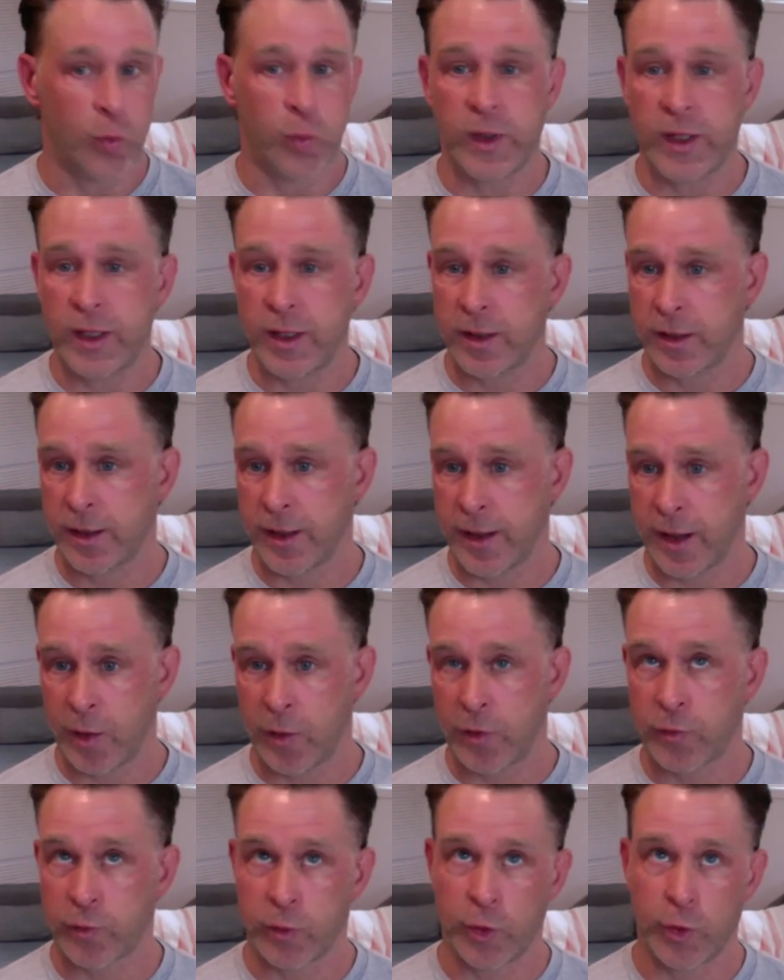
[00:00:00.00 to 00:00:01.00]
we can now,
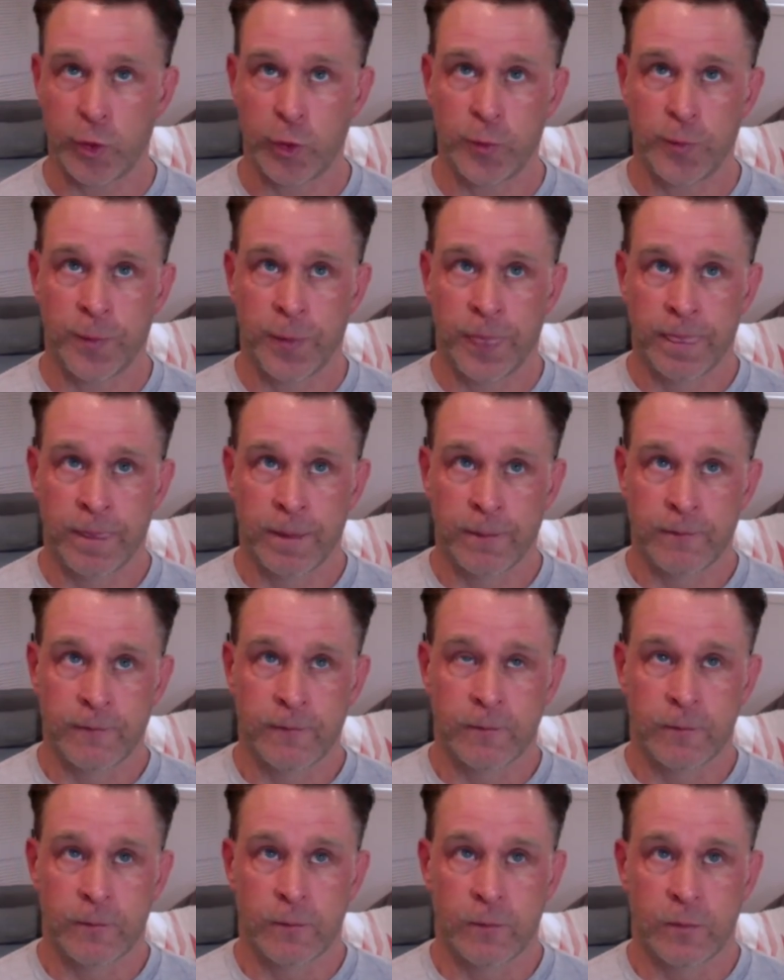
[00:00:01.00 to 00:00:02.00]
through
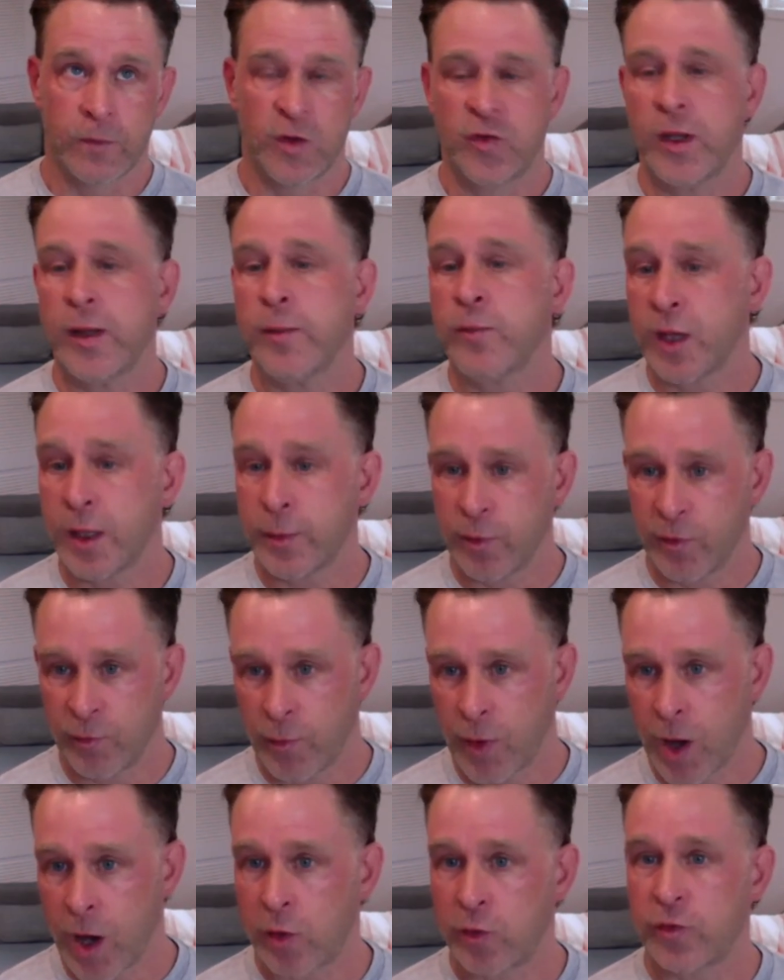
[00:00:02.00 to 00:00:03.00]
the same type of
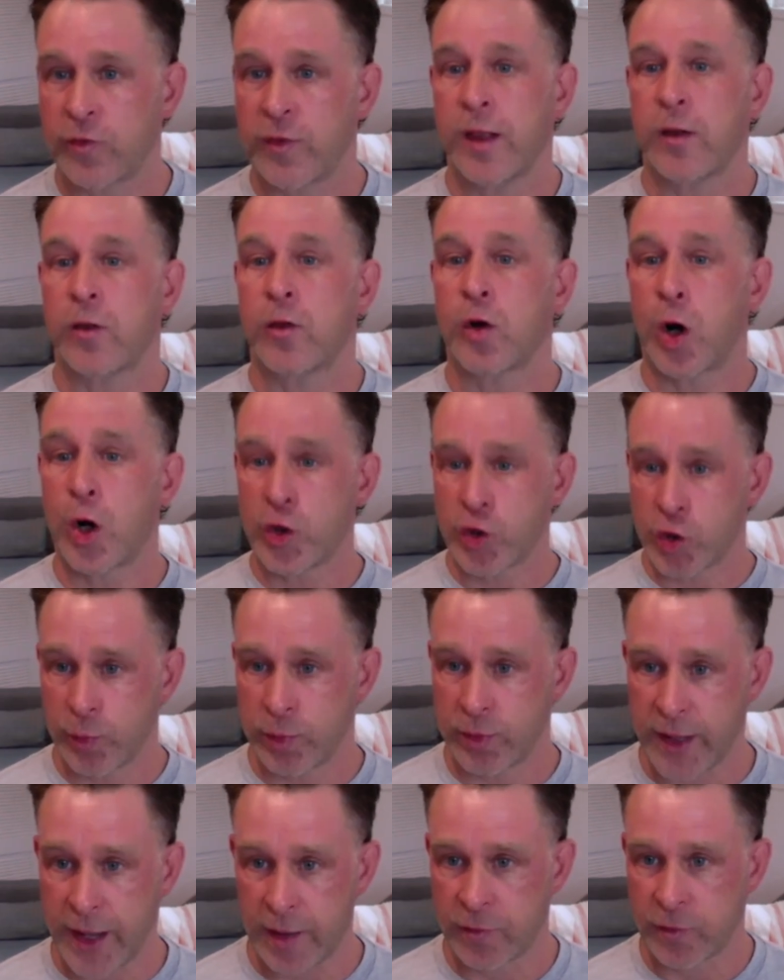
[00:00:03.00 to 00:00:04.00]
models that larger
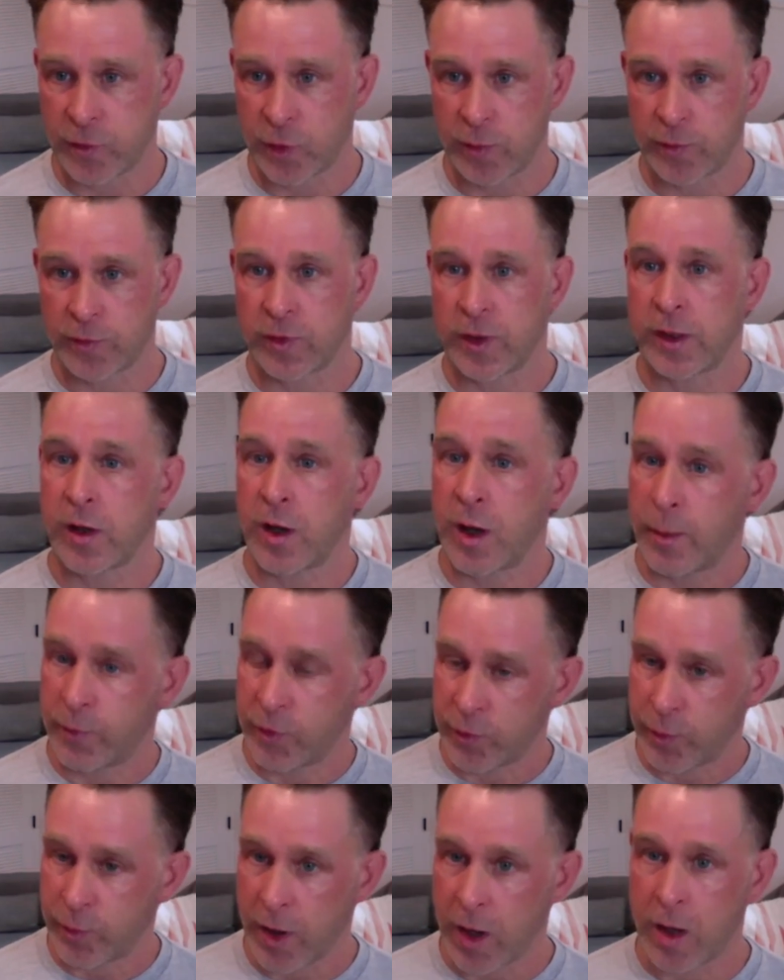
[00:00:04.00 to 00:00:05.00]
platforms like
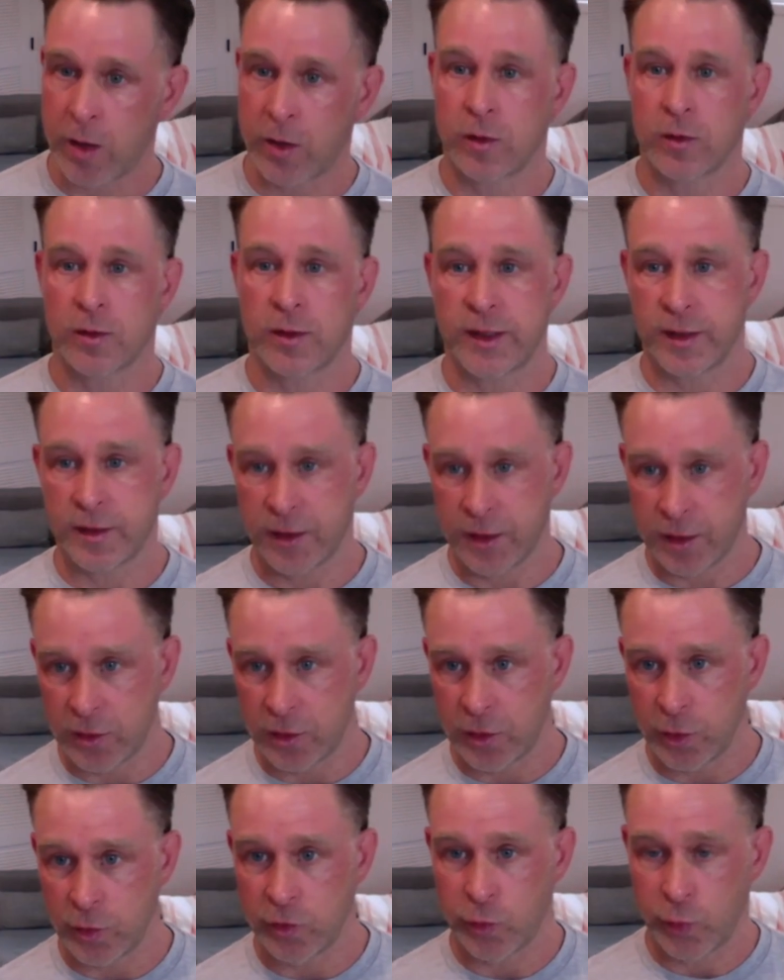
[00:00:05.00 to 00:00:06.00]
HubSpot or LinkedIn
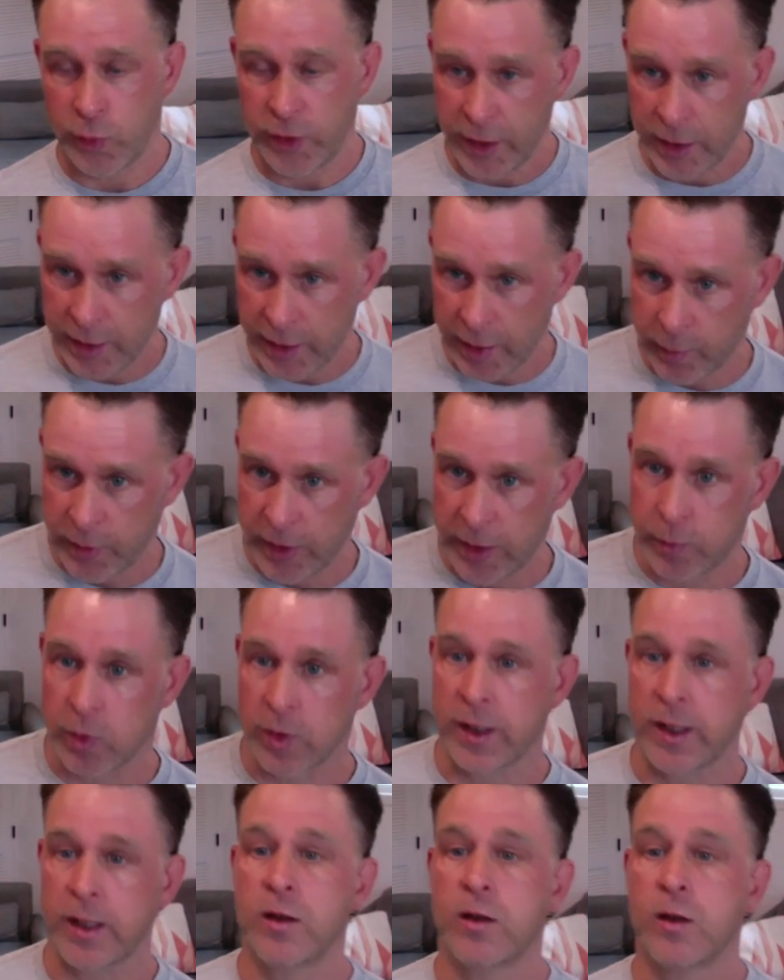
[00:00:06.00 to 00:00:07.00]
use, we can get
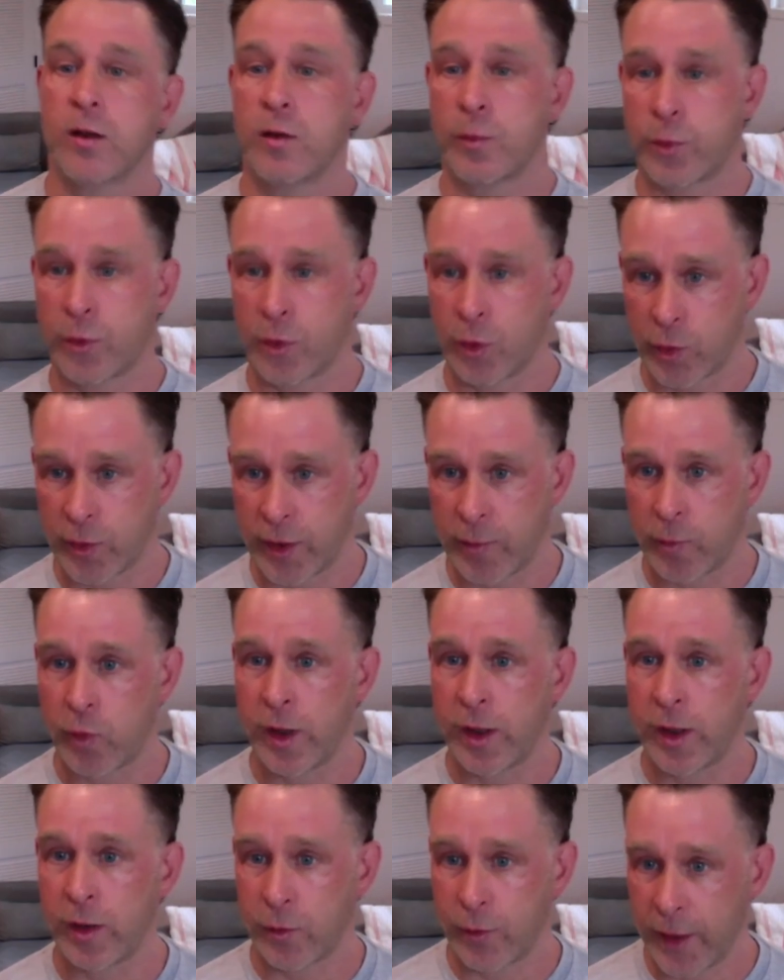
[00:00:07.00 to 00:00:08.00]
people into the program
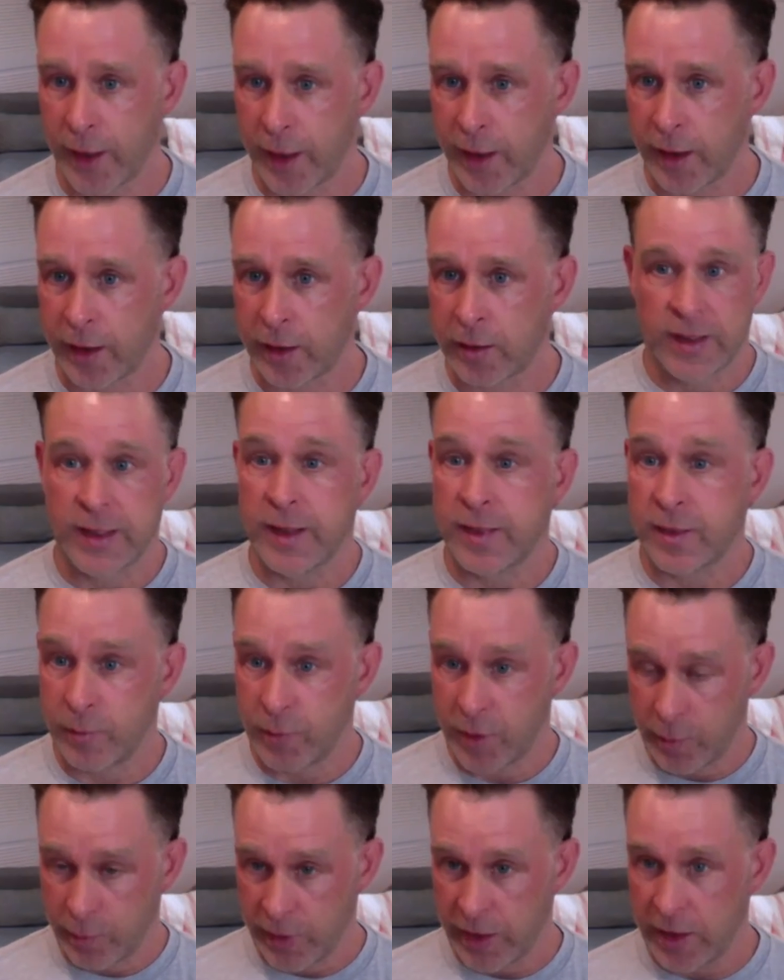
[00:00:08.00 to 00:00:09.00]
right away, get
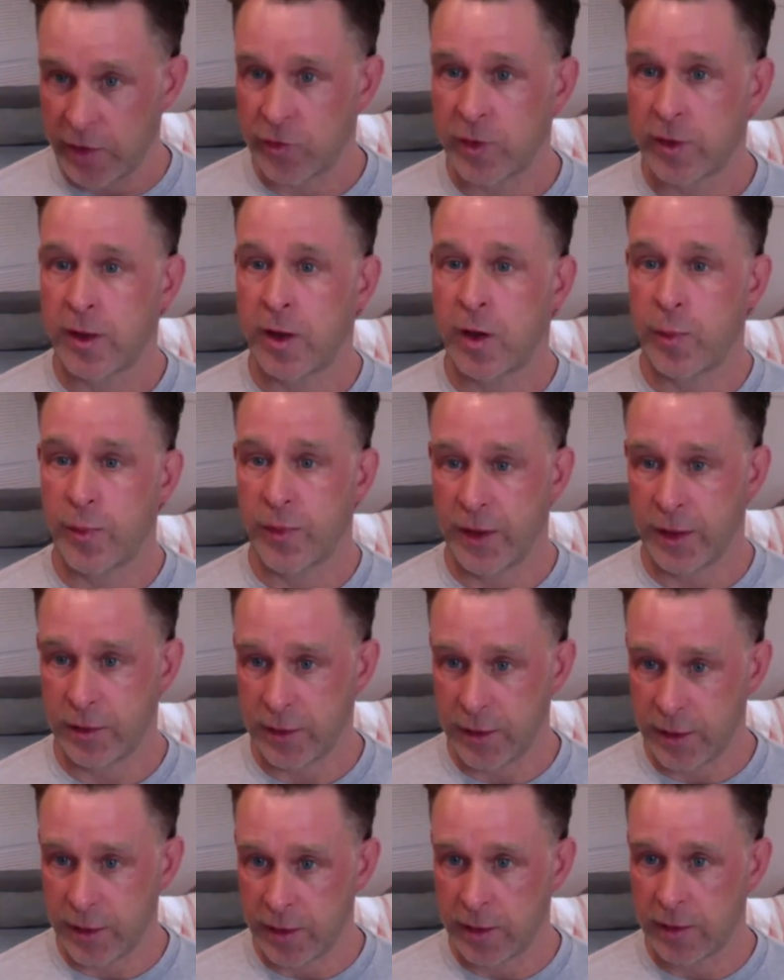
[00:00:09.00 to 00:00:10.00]
them the basic help they
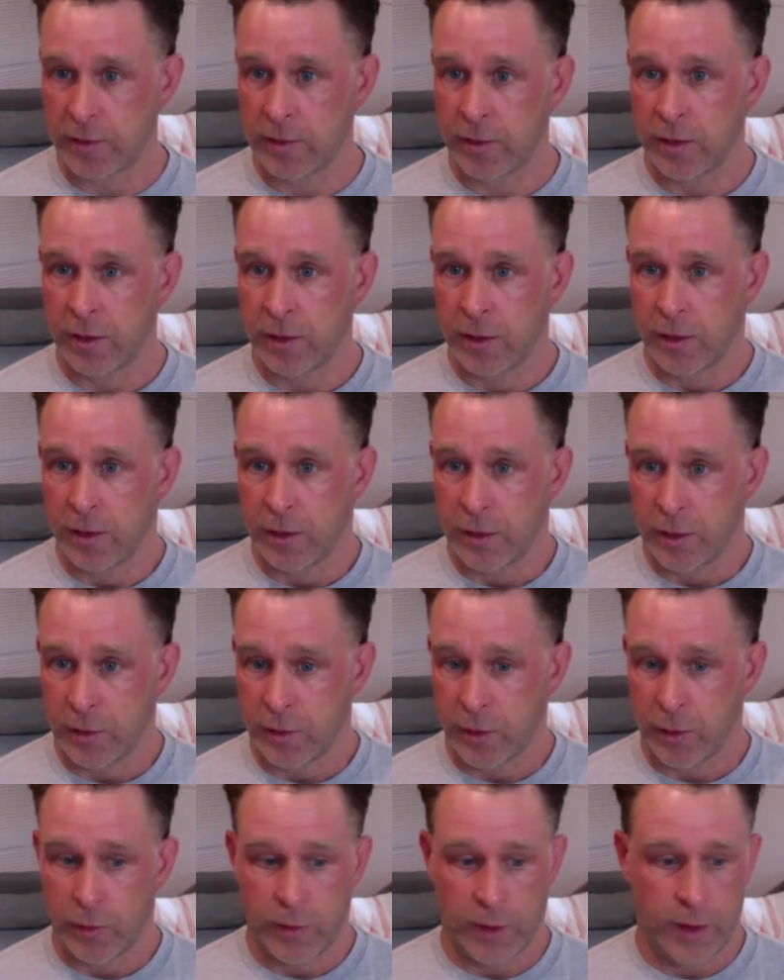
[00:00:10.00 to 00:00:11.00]
need,
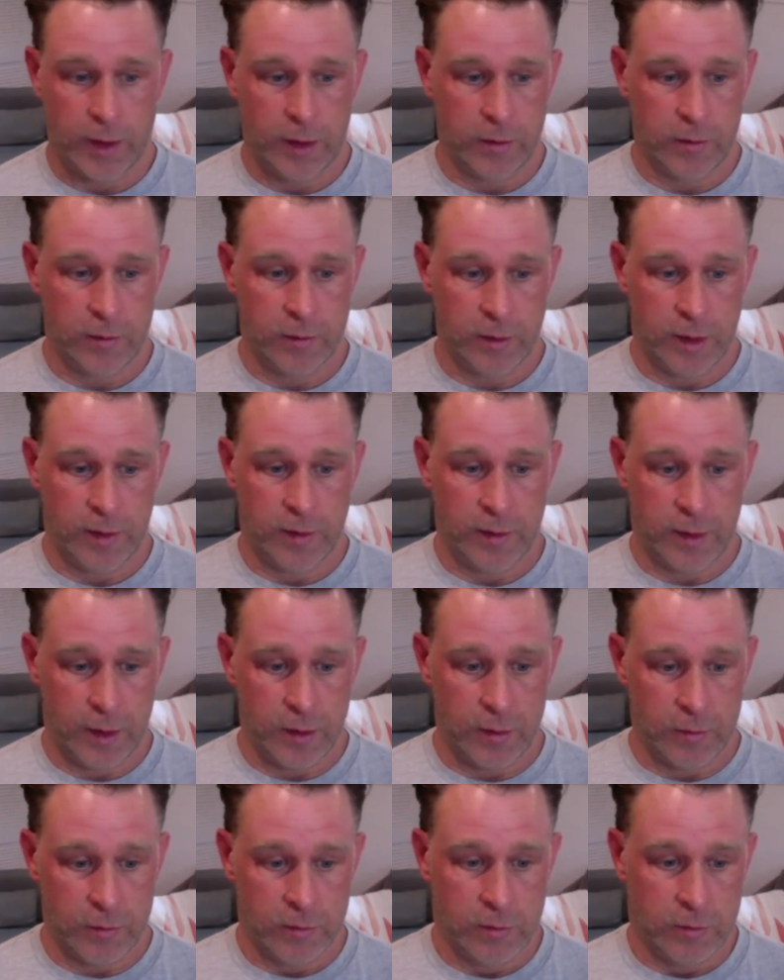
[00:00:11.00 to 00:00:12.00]
and
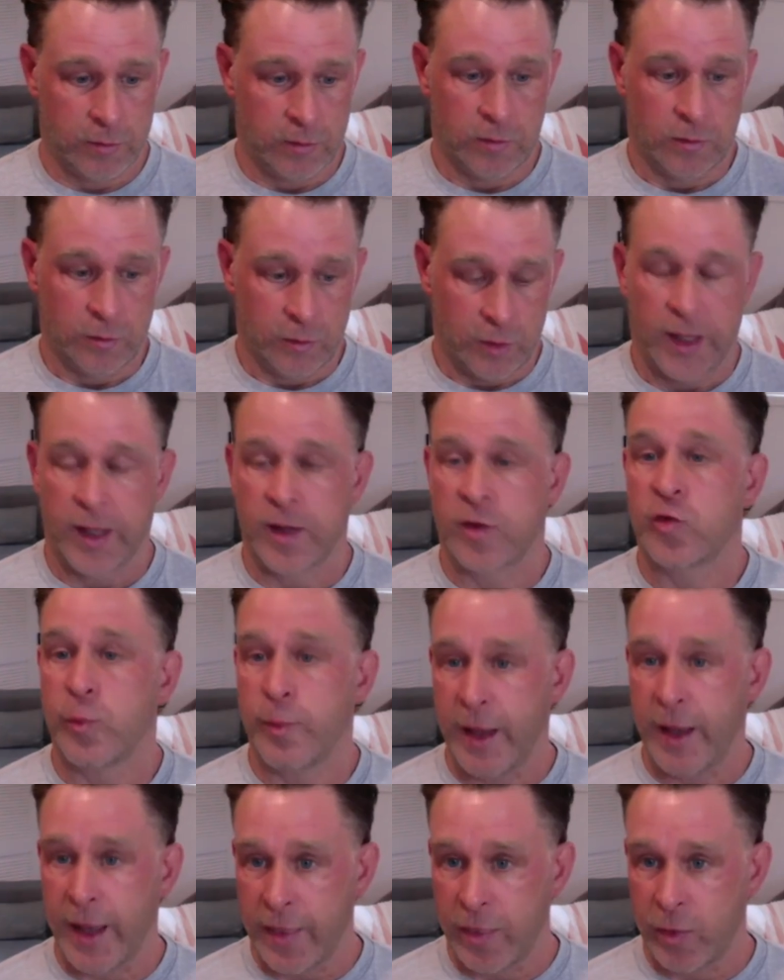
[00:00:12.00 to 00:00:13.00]
then
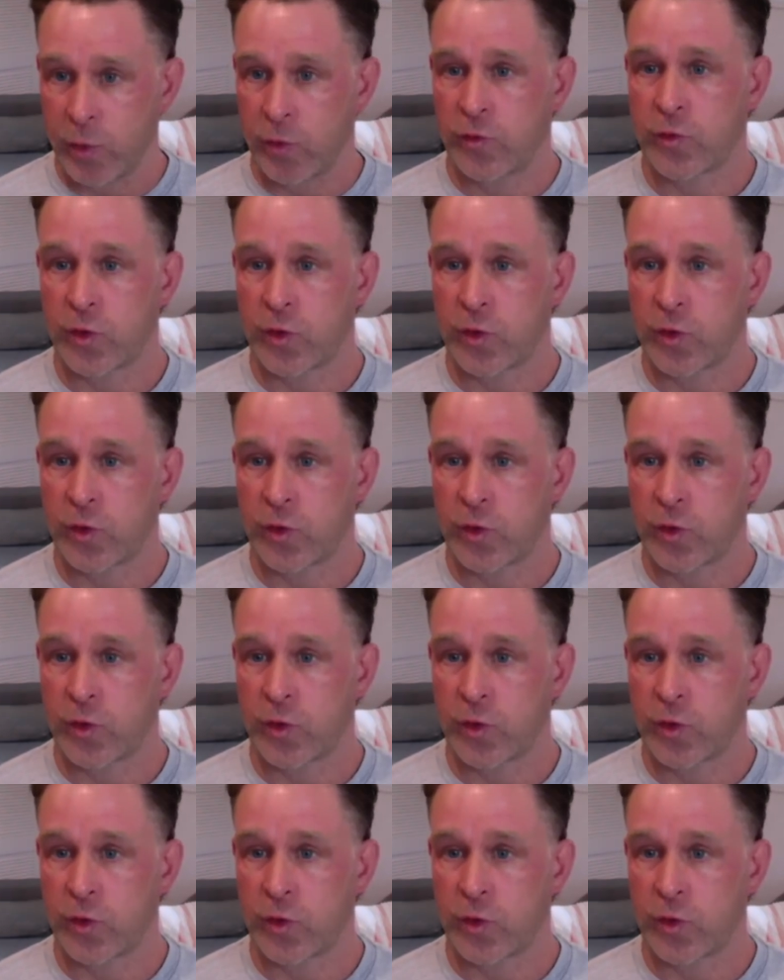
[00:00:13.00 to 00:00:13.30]
expand those